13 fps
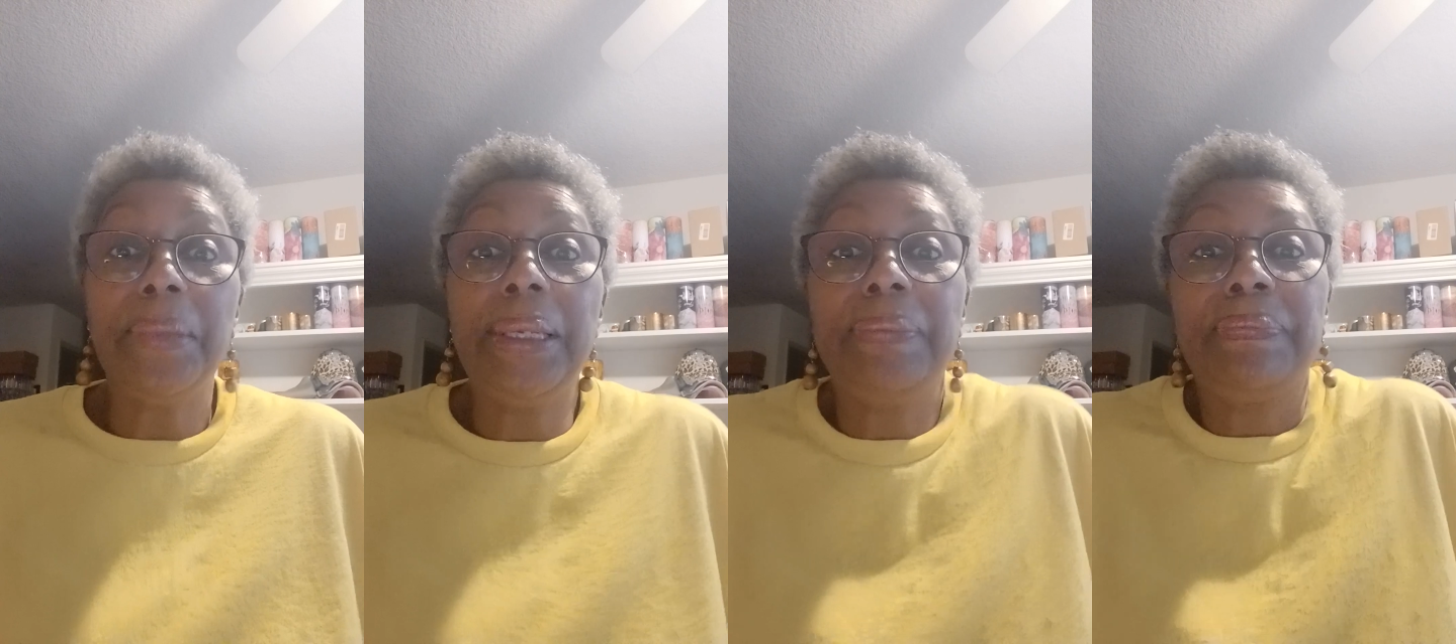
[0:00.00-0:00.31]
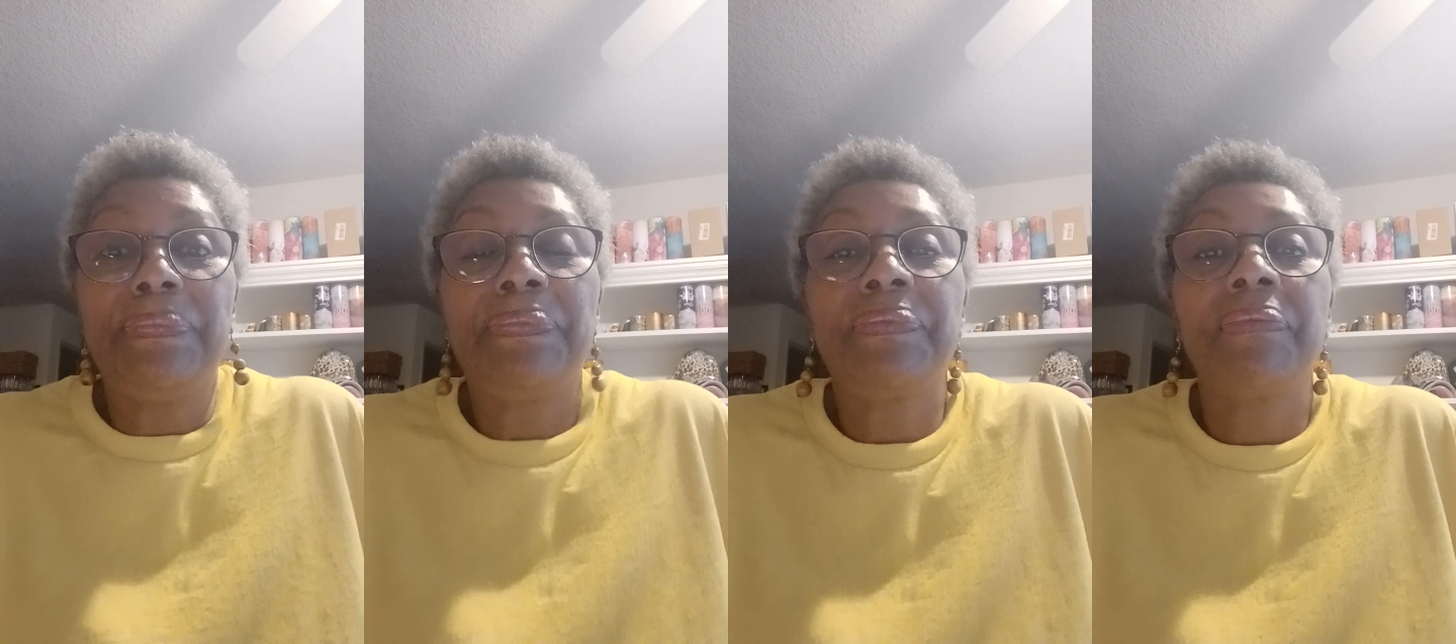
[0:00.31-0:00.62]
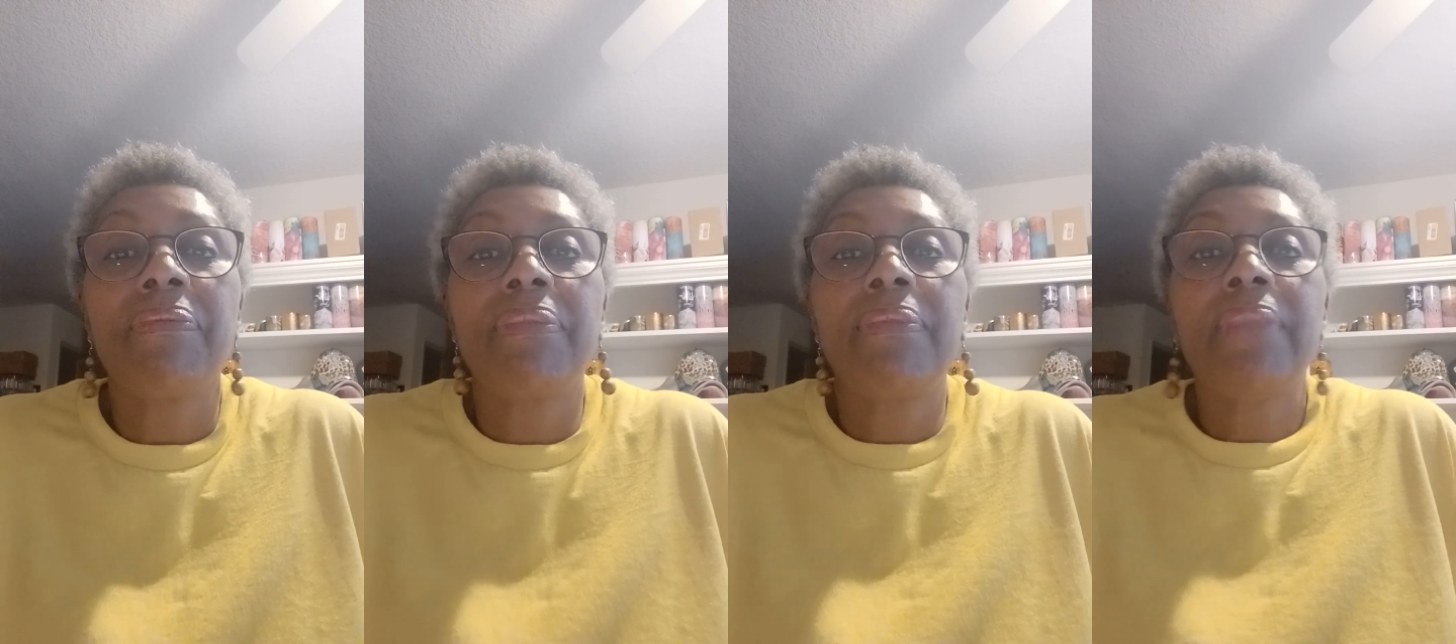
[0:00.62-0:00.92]
me.
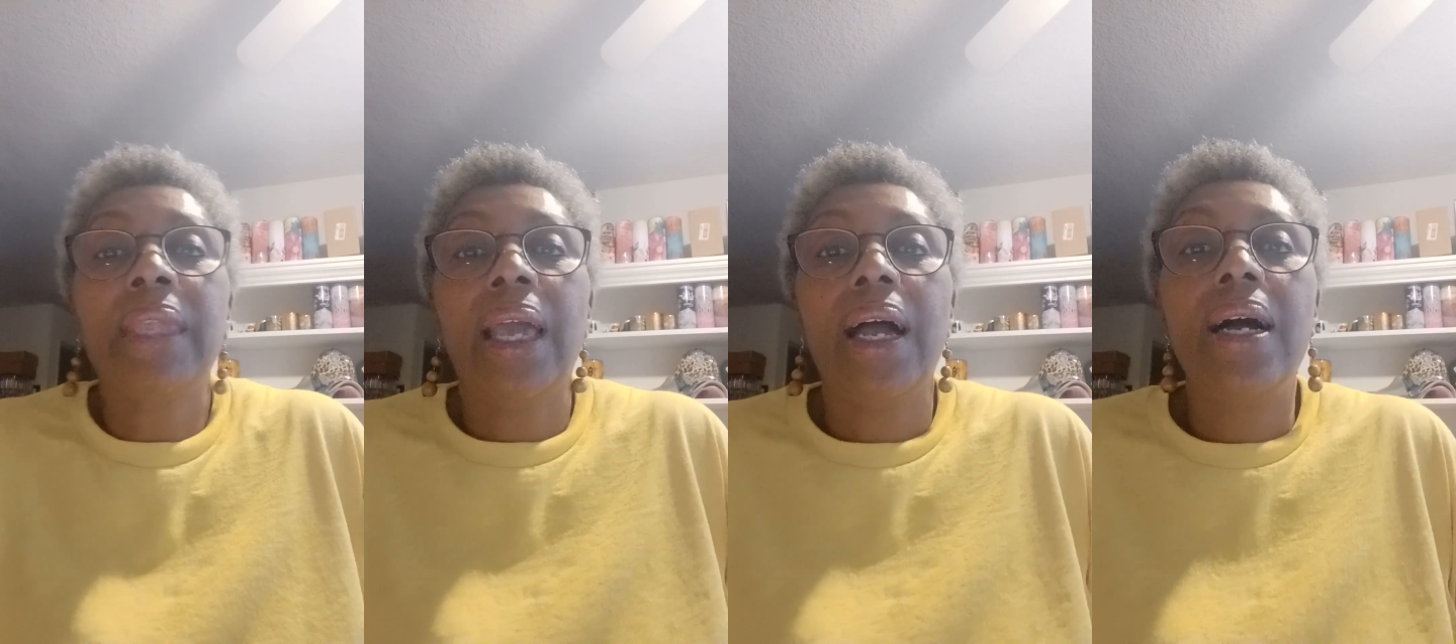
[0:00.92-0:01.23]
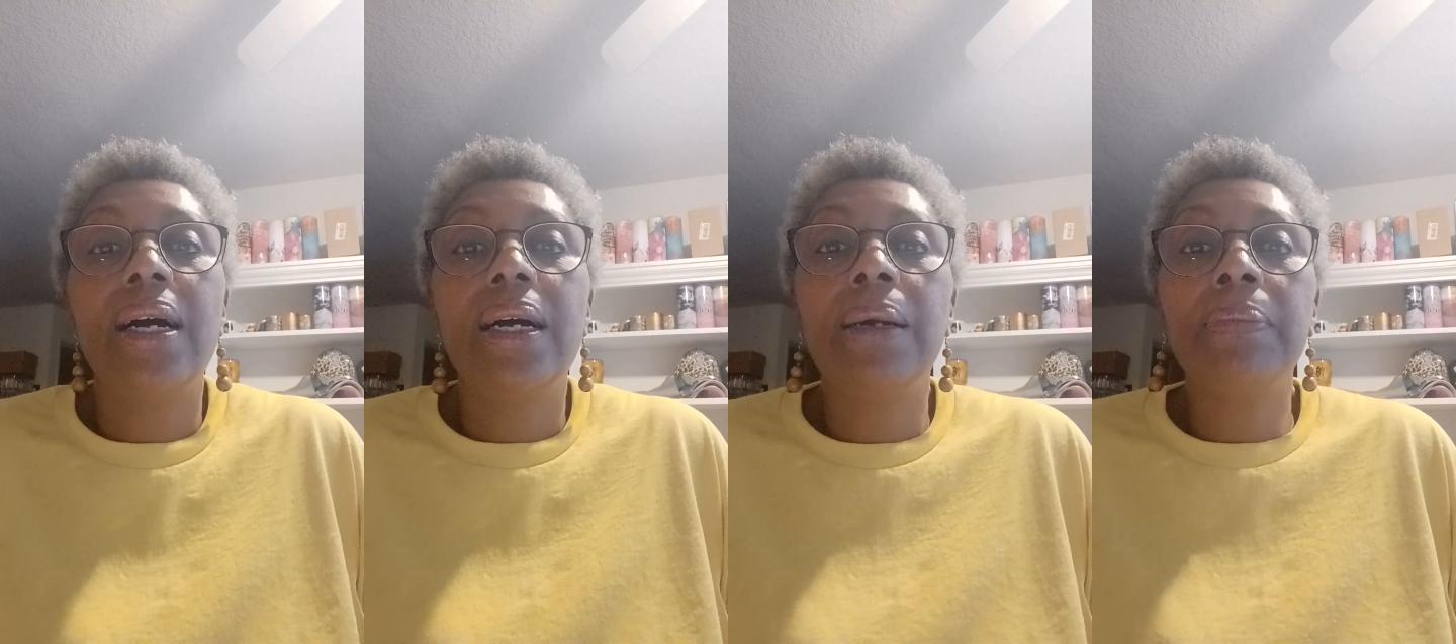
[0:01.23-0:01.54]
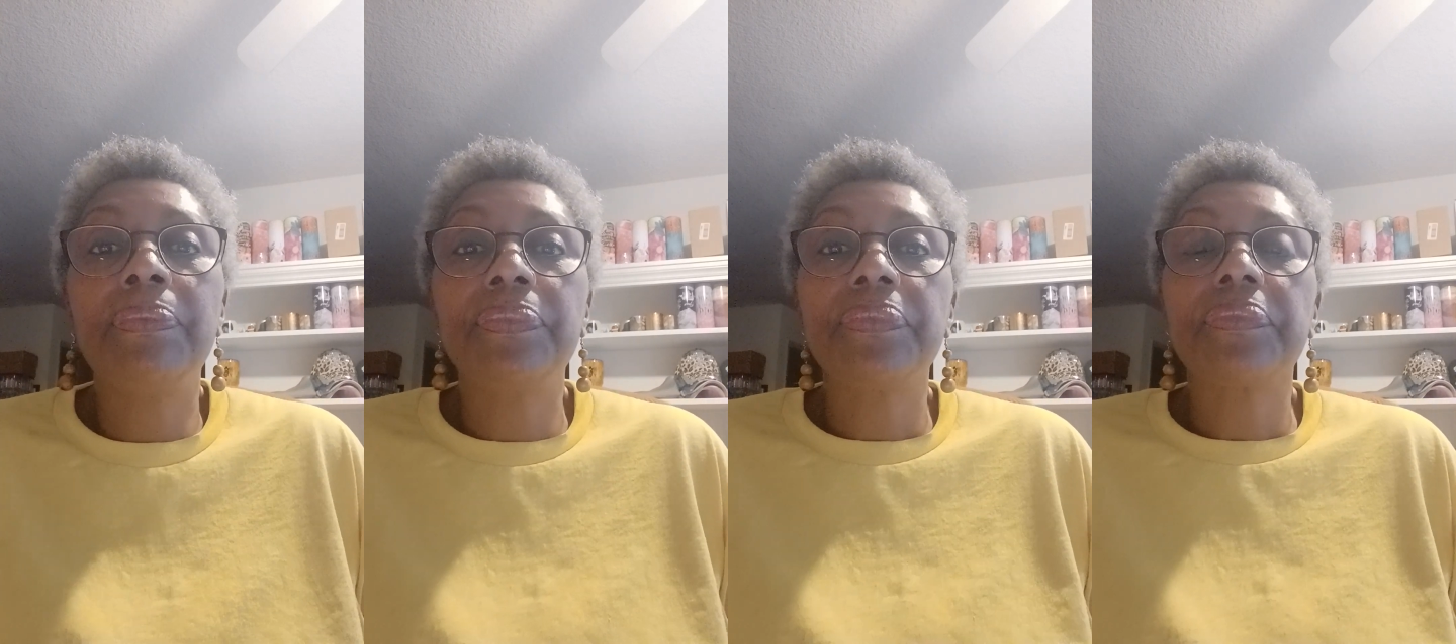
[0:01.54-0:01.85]

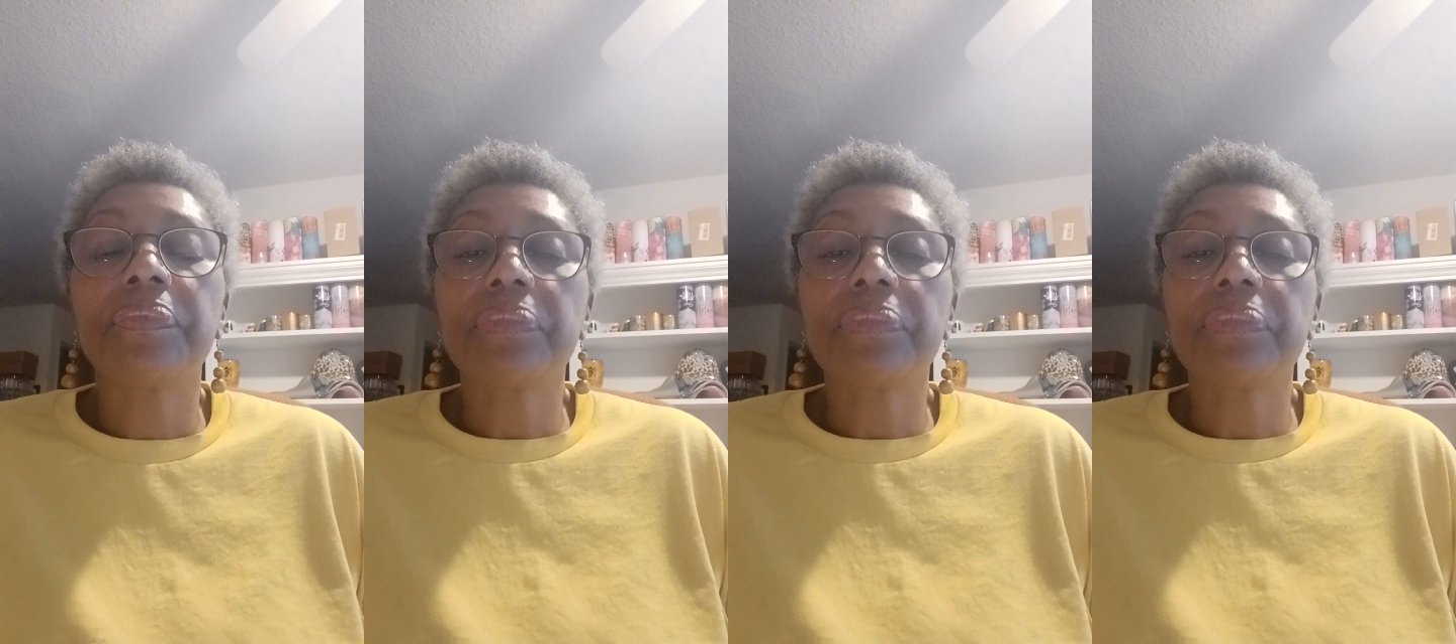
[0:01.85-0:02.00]
Um,